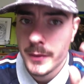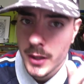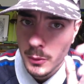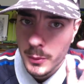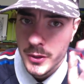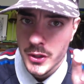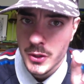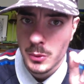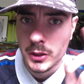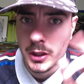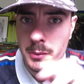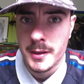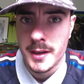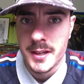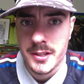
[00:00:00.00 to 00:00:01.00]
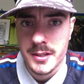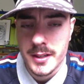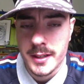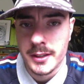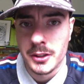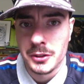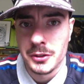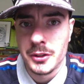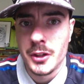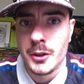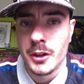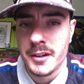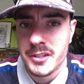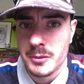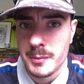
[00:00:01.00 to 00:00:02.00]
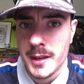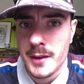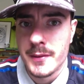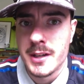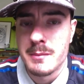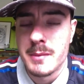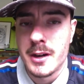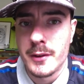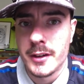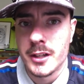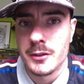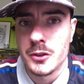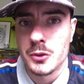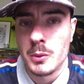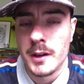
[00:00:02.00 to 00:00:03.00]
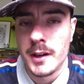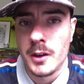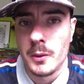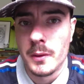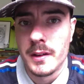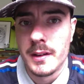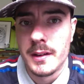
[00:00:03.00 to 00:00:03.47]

I wish you all the best, including you guys up there in America as well.